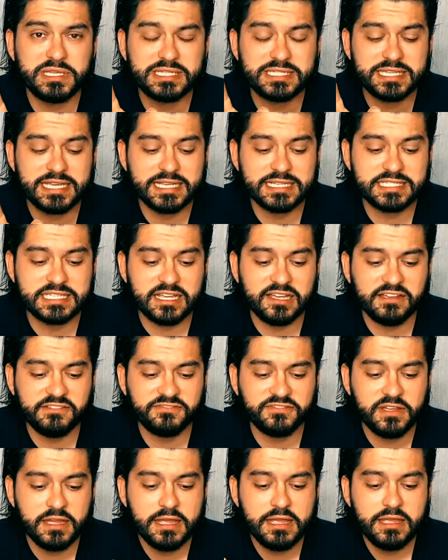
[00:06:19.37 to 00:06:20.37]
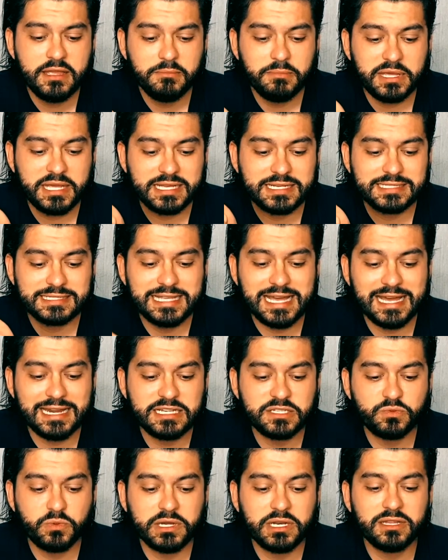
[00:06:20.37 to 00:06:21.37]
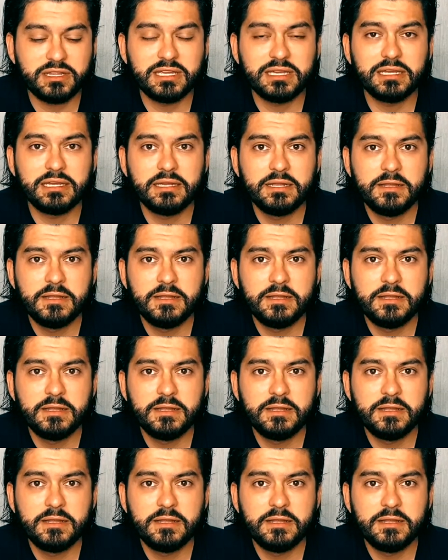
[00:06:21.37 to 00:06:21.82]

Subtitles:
CSF, because that is one of the